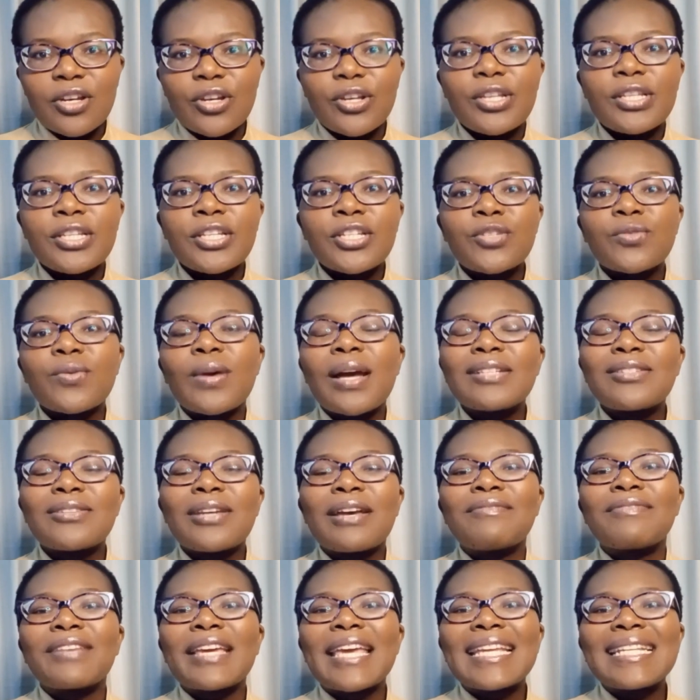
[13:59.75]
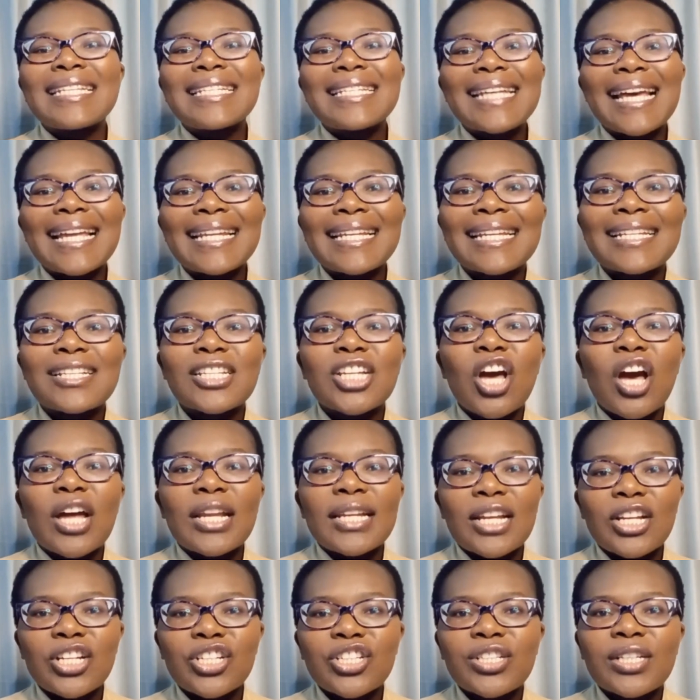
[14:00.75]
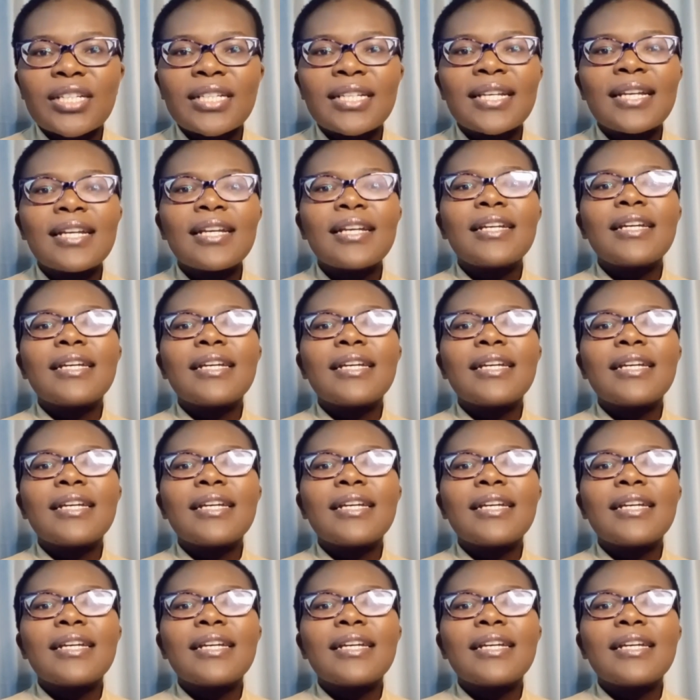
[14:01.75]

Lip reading: You need you to have internet connection,